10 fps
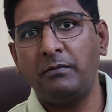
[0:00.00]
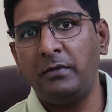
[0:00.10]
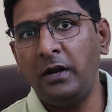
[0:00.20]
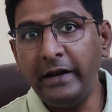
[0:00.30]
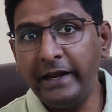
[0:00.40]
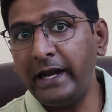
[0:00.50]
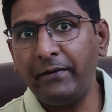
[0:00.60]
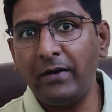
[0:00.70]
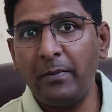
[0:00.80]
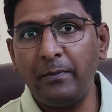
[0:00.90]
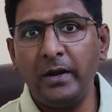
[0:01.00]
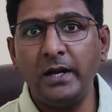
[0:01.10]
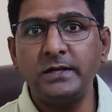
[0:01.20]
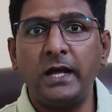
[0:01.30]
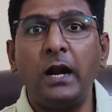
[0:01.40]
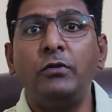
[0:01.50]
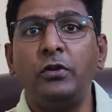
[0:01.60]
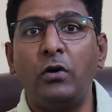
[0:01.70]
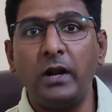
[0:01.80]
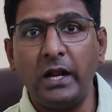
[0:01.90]
learning and development, around
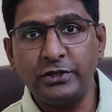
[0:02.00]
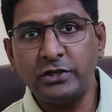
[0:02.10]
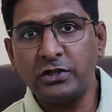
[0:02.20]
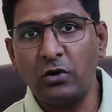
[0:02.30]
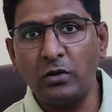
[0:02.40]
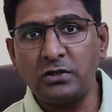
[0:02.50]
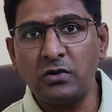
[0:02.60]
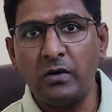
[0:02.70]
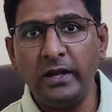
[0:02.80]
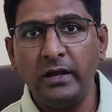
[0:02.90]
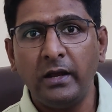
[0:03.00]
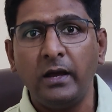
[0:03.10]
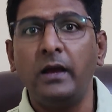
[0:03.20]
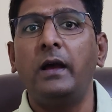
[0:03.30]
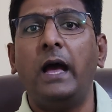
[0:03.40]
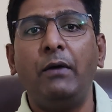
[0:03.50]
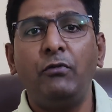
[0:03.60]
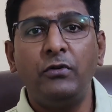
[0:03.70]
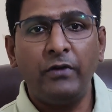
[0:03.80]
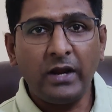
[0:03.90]
the organization's growth story. I
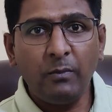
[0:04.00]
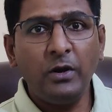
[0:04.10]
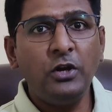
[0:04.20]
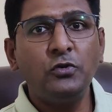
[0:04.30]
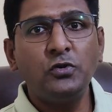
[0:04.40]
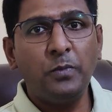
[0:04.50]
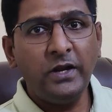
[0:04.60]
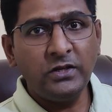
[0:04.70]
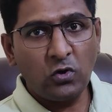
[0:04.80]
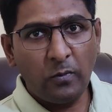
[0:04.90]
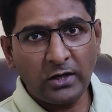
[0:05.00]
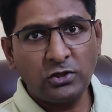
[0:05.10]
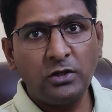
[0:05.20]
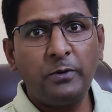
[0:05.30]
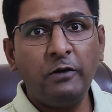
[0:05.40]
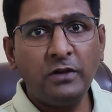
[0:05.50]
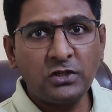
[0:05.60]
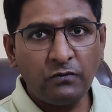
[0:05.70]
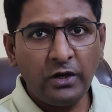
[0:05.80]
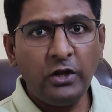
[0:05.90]
would recommend you to please go back to the previous
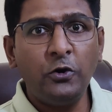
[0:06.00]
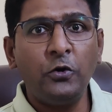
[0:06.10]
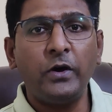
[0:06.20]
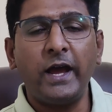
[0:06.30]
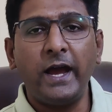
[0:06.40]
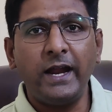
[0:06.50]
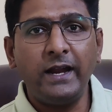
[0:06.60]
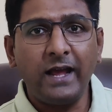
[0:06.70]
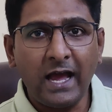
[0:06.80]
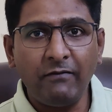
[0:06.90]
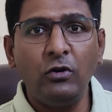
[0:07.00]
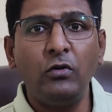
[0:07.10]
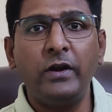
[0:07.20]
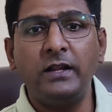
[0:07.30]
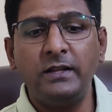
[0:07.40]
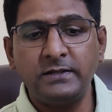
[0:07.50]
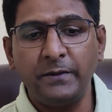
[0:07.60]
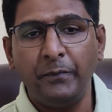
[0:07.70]
video and have a look at this